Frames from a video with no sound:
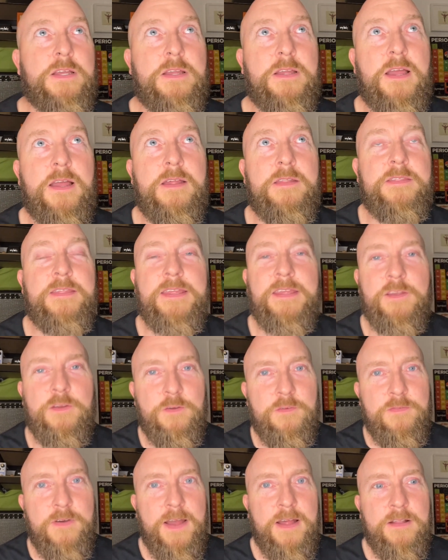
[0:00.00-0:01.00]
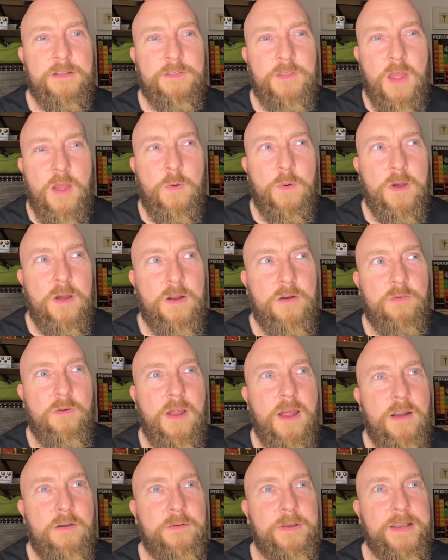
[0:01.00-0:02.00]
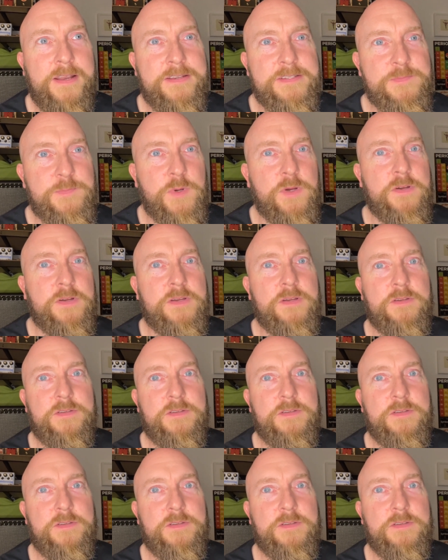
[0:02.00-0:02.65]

I think Yuval Noah Harari in his book